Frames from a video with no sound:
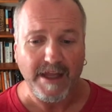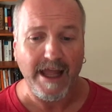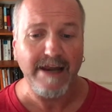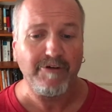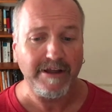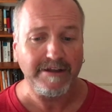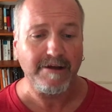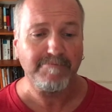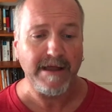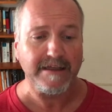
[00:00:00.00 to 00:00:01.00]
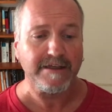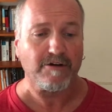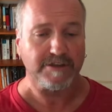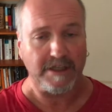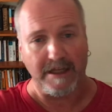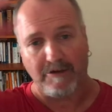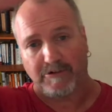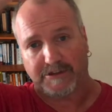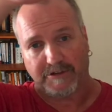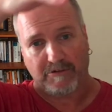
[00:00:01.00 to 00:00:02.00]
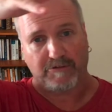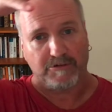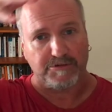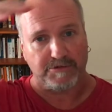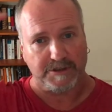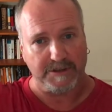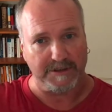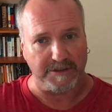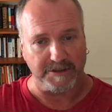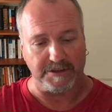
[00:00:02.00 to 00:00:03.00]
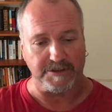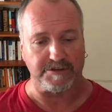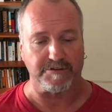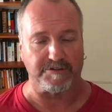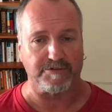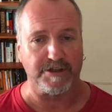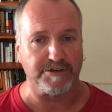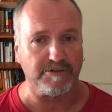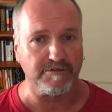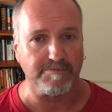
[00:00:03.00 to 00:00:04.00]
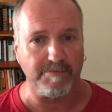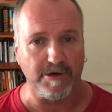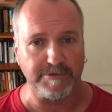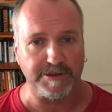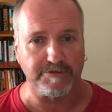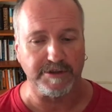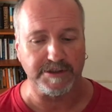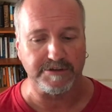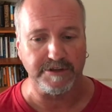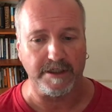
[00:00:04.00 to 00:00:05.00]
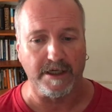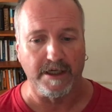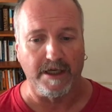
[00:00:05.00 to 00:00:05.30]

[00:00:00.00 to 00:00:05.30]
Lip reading: Anyway, so those were the sort of threshold moments through history.